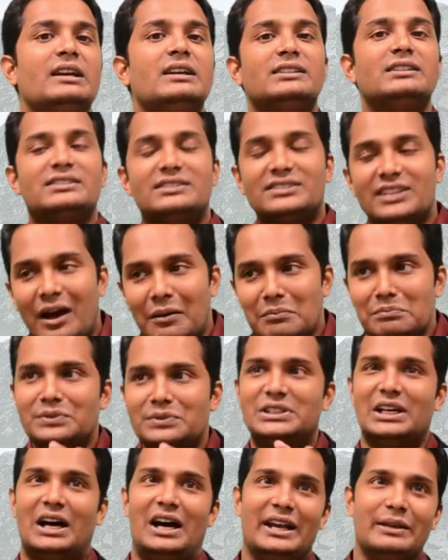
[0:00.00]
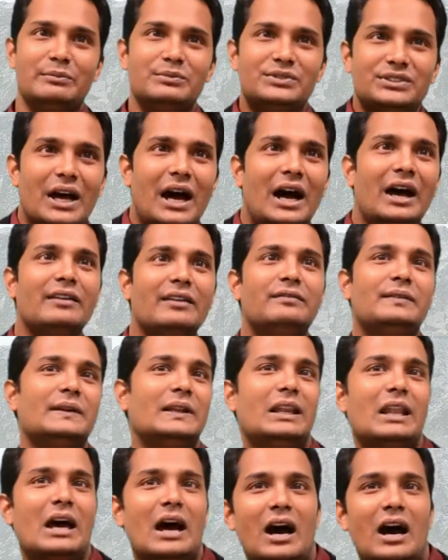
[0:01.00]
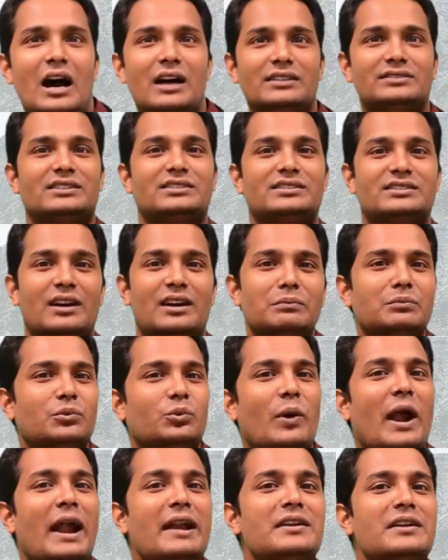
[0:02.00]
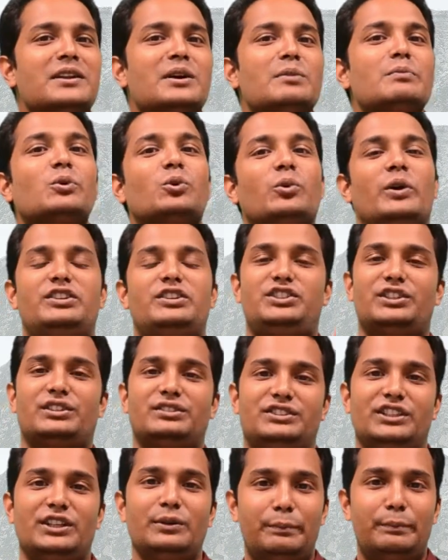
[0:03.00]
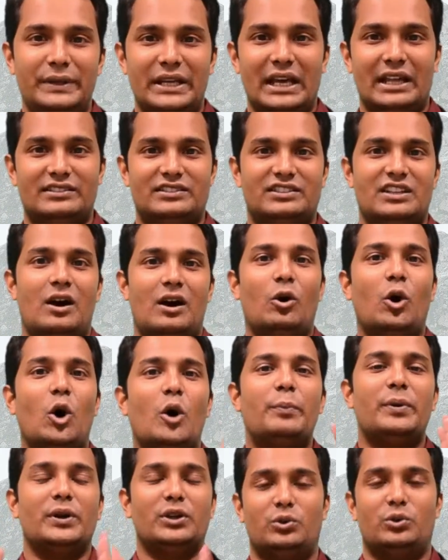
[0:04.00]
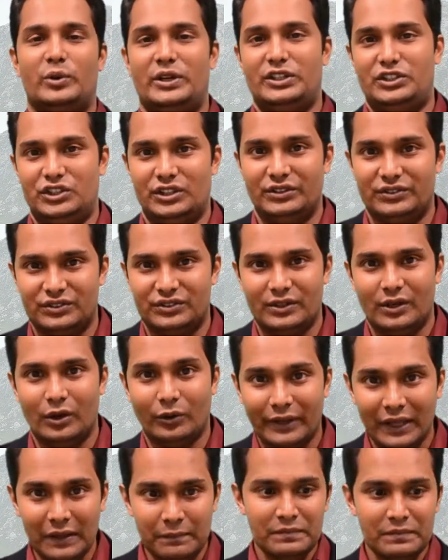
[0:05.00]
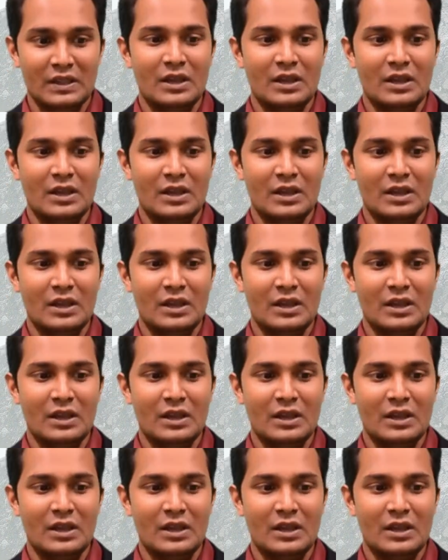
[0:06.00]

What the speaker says: sometimes I will ask some random questions in Piazza, open questions, okay,